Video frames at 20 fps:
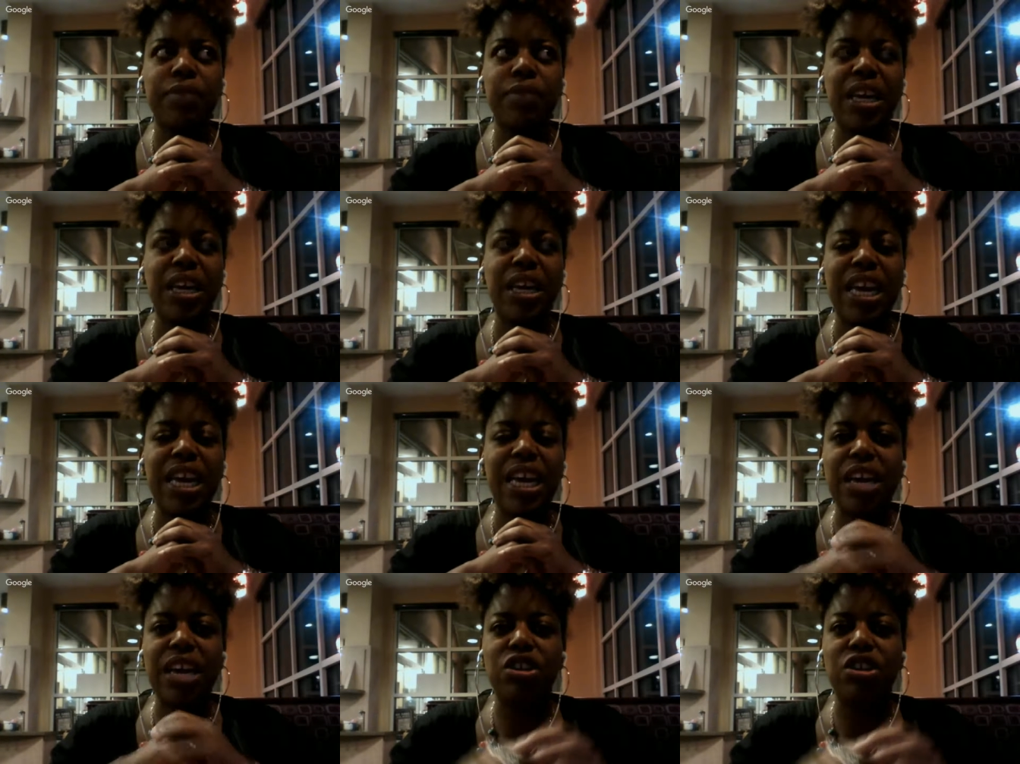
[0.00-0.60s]

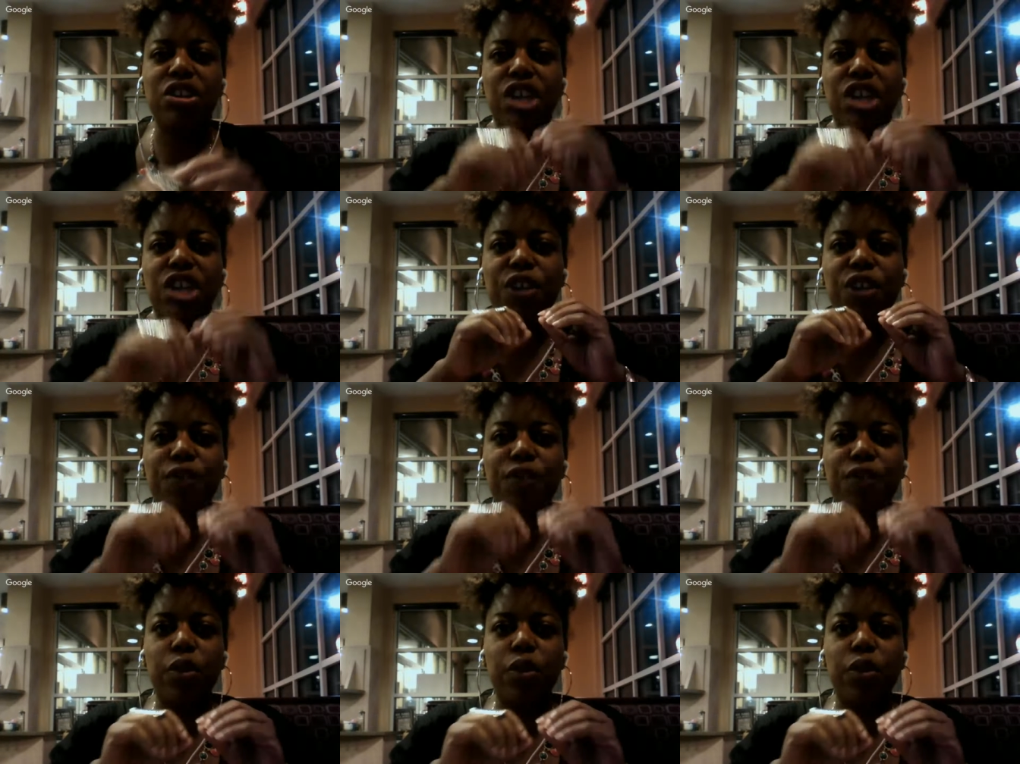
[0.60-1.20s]
energy and the
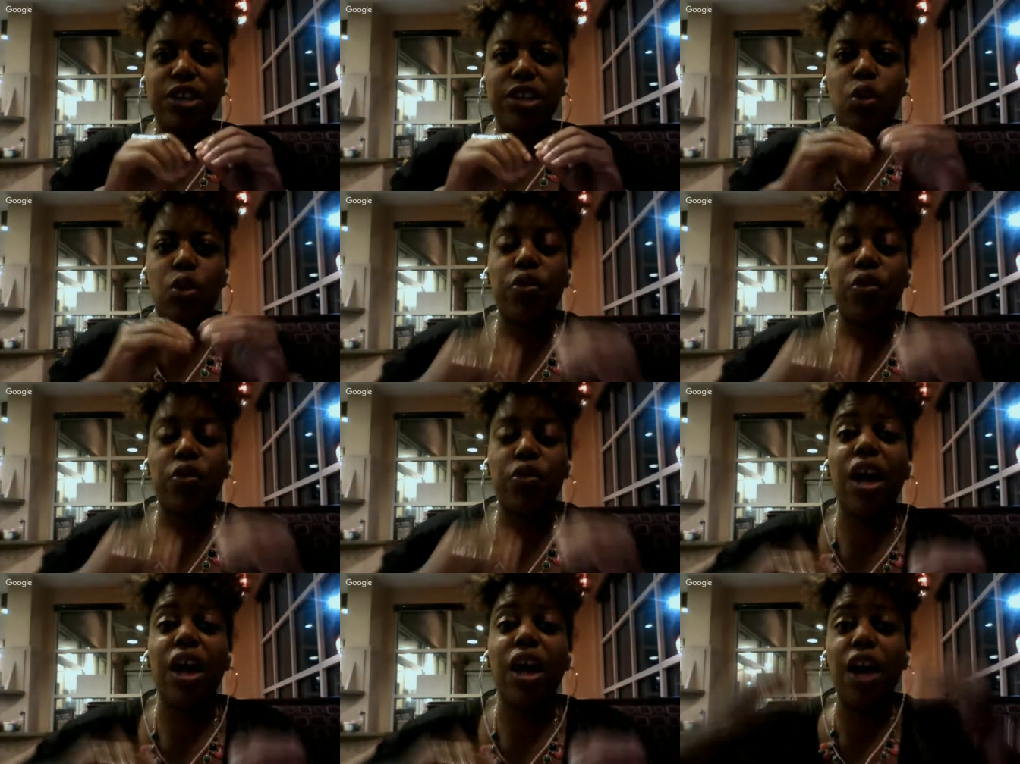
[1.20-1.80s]
focus on the
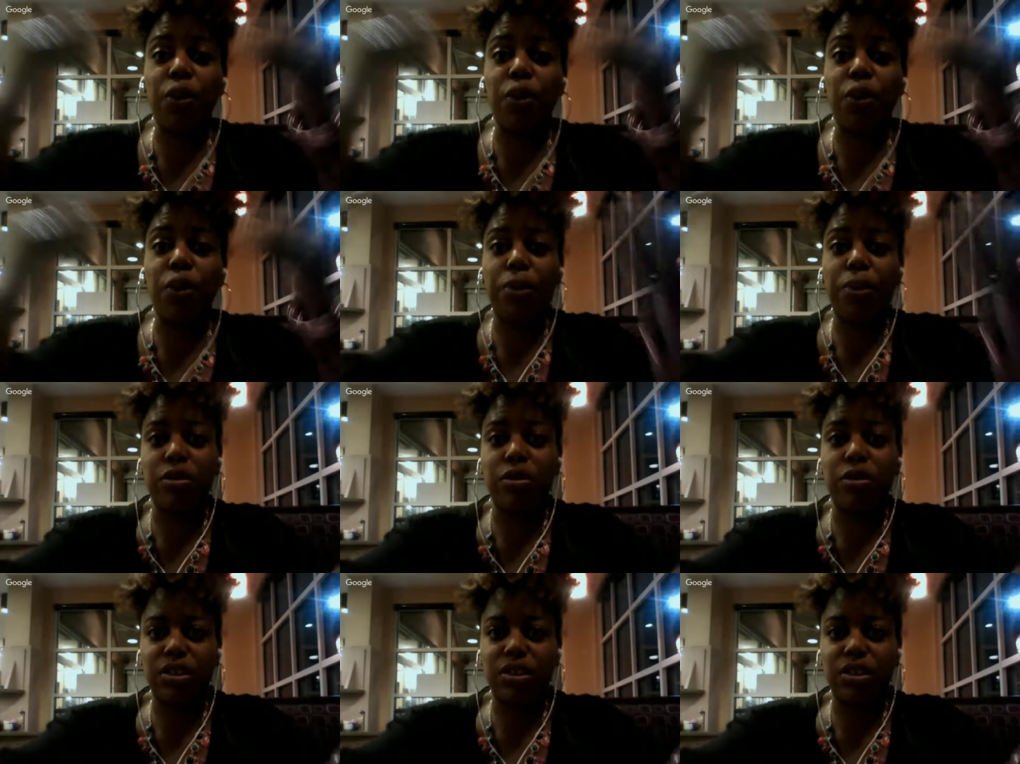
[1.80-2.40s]
other
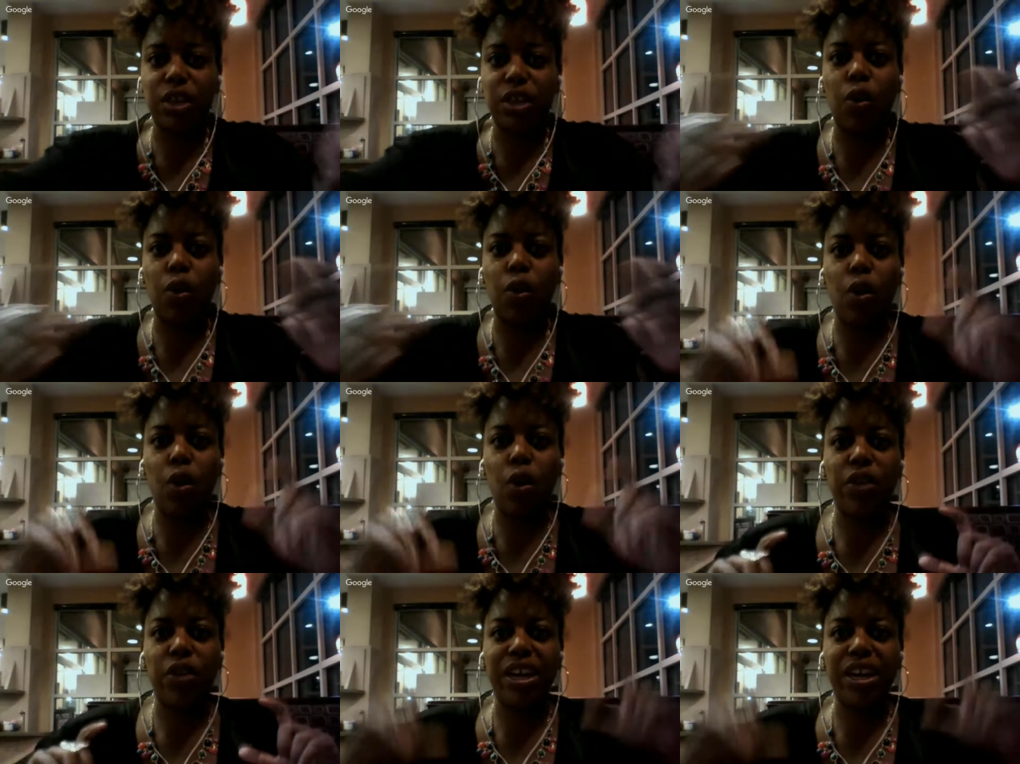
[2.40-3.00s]
person or on the
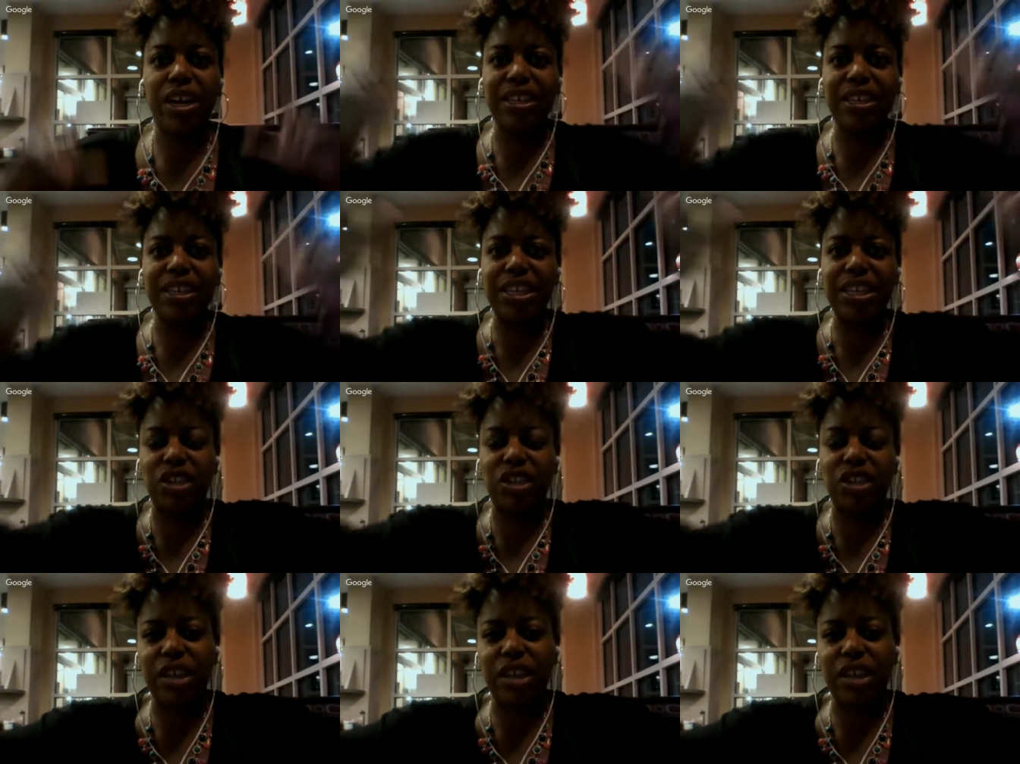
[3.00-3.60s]
condition
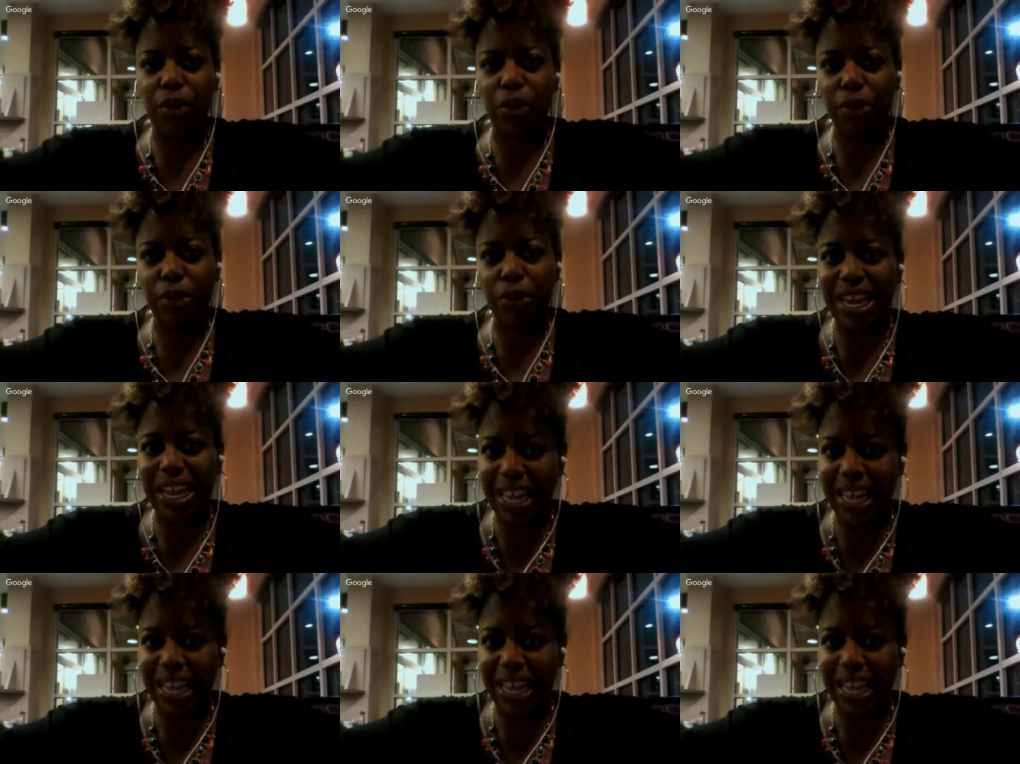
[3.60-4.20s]
that we're in.